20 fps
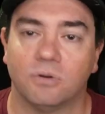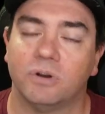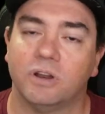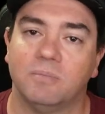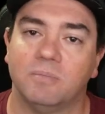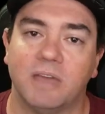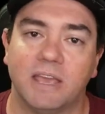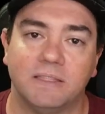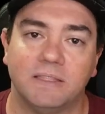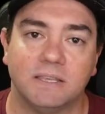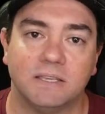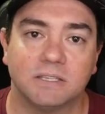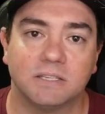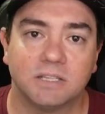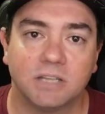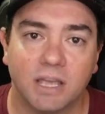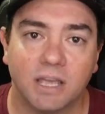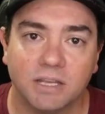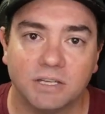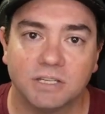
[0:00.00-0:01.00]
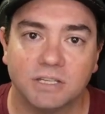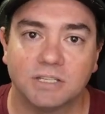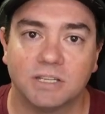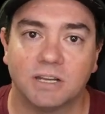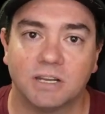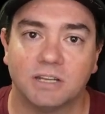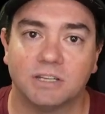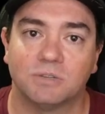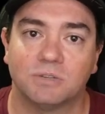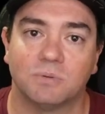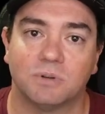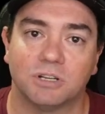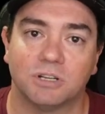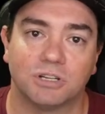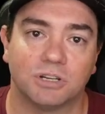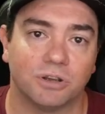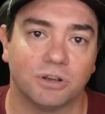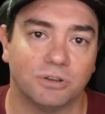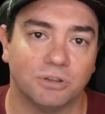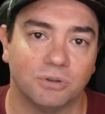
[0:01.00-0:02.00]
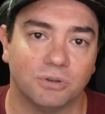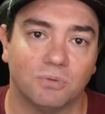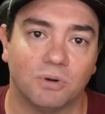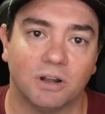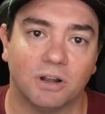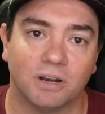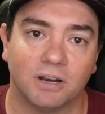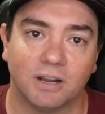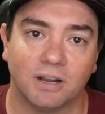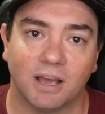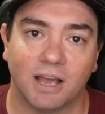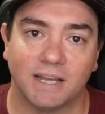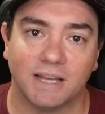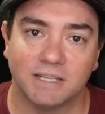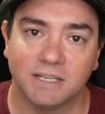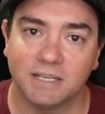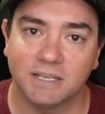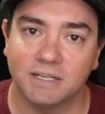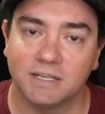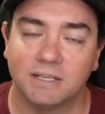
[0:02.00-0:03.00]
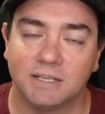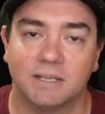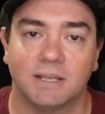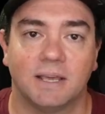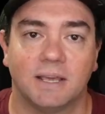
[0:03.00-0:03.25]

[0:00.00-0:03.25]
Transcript: made these changes, and I just want to show you what I did,